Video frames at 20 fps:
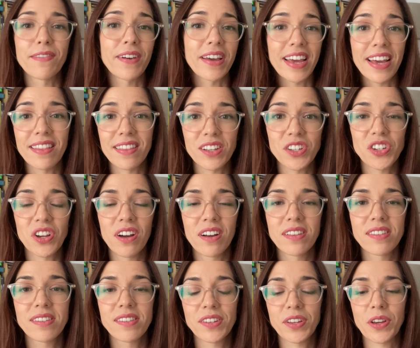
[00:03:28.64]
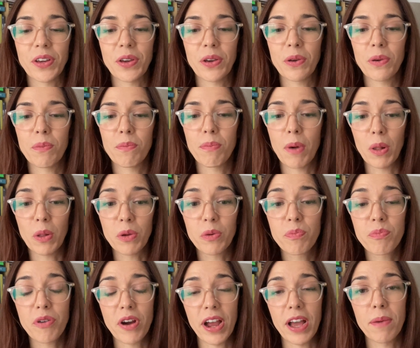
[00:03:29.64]
I get the chance to
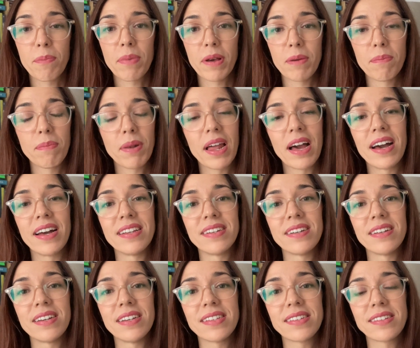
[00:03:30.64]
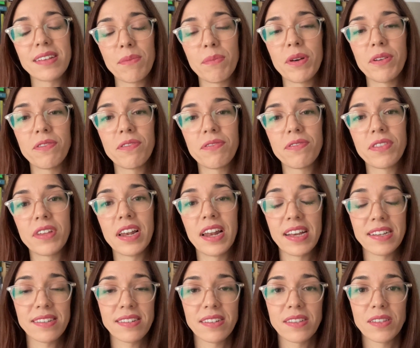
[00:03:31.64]
bulk prep and plan some of the
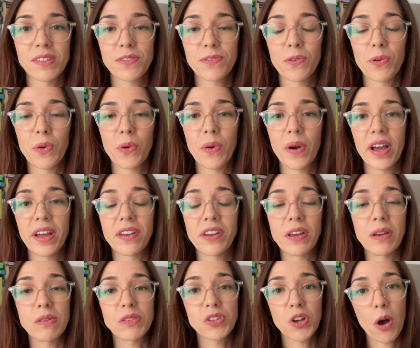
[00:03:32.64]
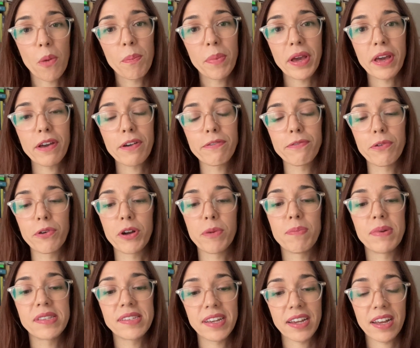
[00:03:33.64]
lessons for a new topic for a
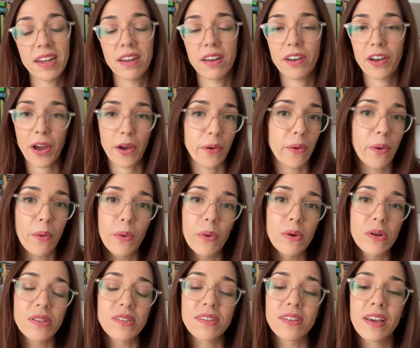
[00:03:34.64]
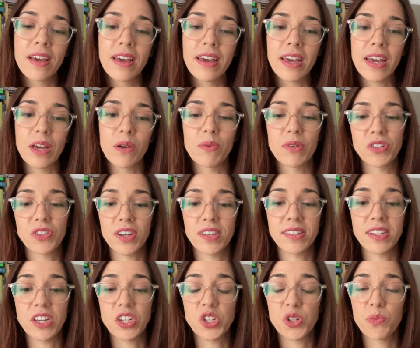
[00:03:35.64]
particular cohort in which I
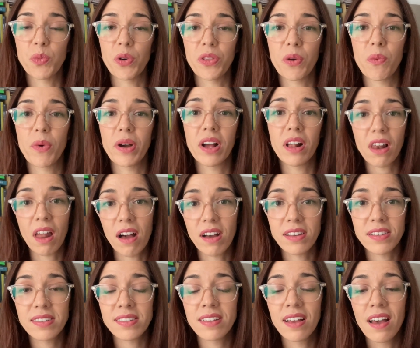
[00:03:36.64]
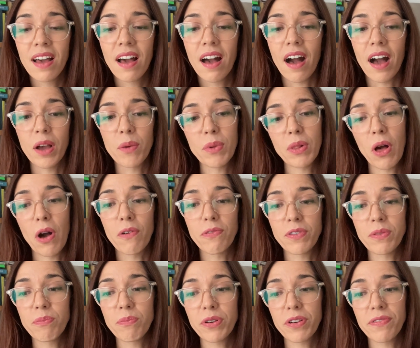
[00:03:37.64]
teach more than one class, I will
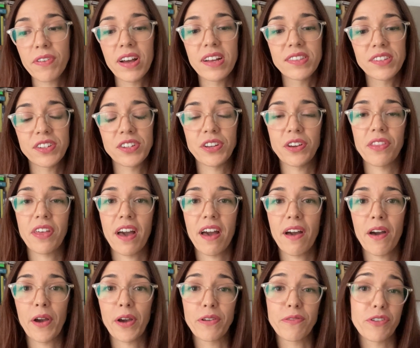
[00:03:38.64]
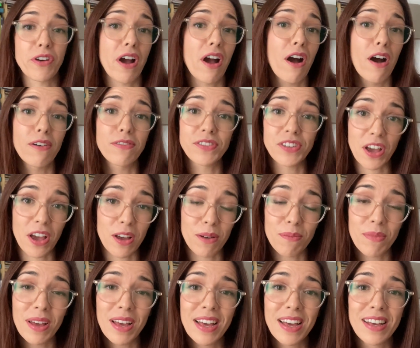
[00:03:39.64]
often prefer to do that over a half
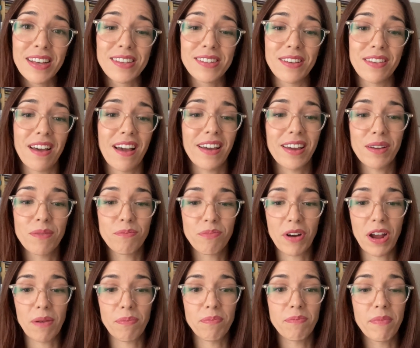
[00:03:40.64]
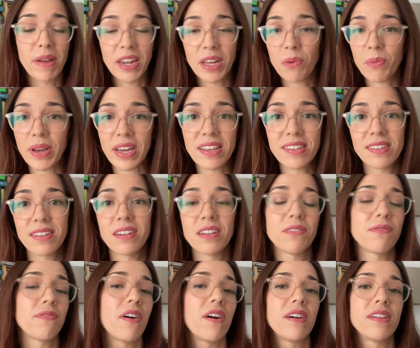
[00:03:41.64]
term so that I can prep many weeks in
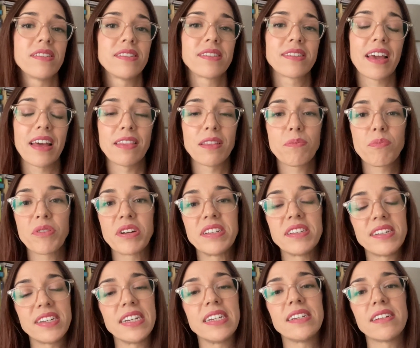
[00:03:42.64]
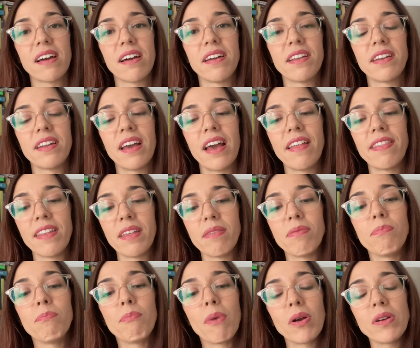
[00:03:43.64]
advance, get the printing done, and
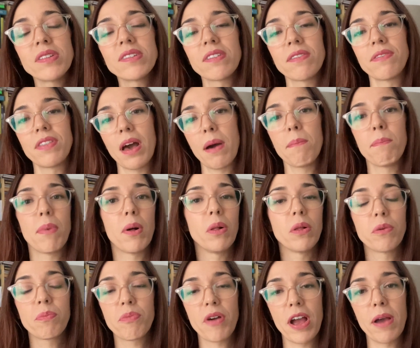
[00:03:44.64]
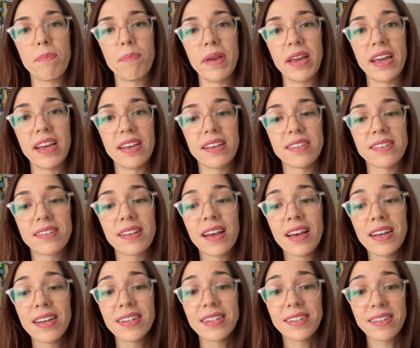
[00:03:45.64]
then most of that bulk prep is
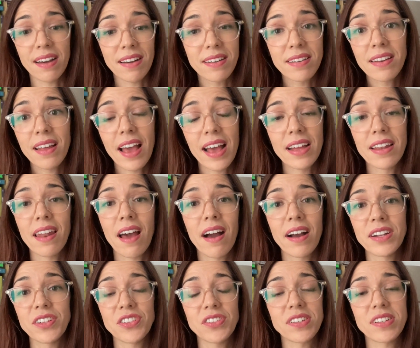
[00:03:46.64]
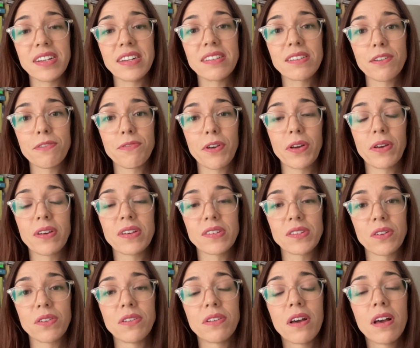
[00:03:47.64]
done and I just need to focus
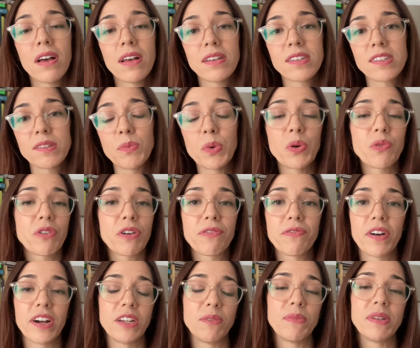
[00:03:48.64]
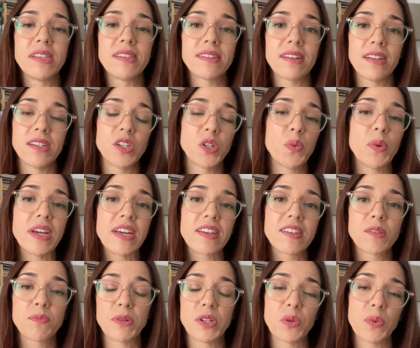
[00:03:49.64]
on small refinements and
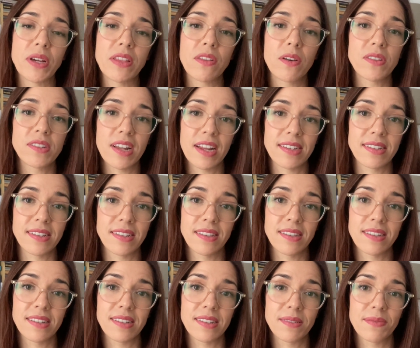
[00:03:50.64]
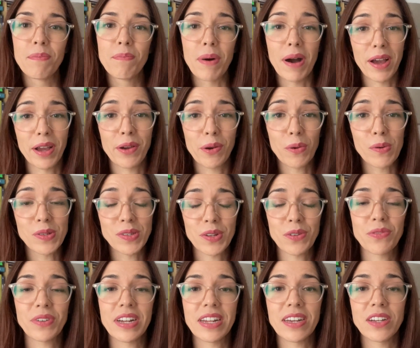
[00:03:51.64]
tweaks between those lessons. But I also
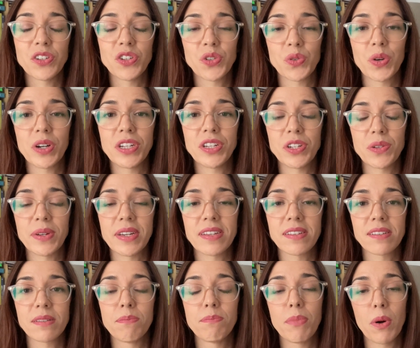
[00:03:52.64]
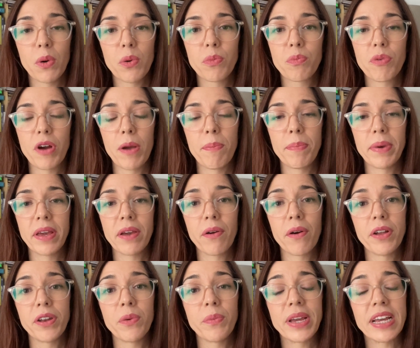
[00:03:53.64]
really enjoy doing some bulk prepping
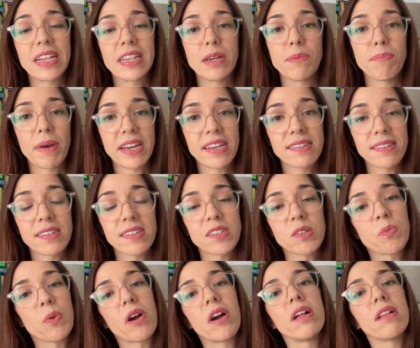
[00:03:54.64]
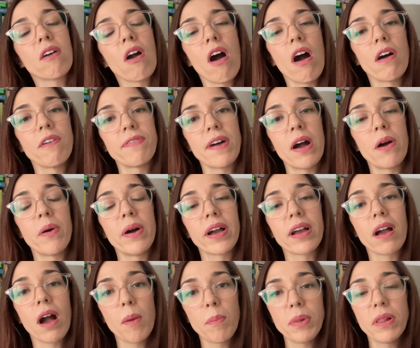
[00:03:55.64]
on a weekly basis, where I'll carve out a
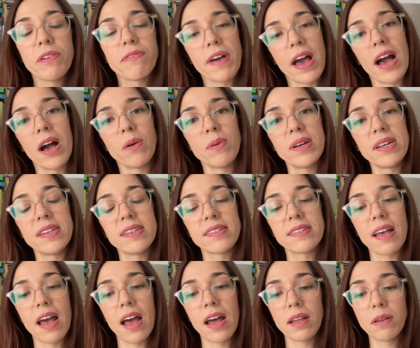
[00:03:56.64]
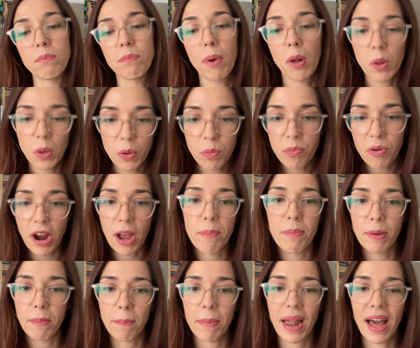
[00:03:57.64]
couple of hours and bulk
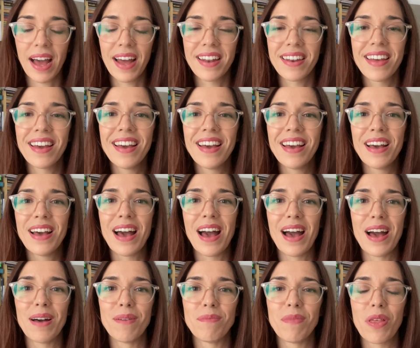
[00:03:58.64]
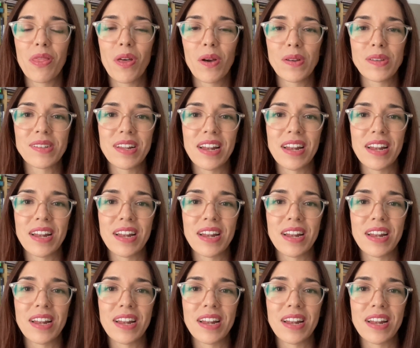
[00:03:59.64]
prep and plan those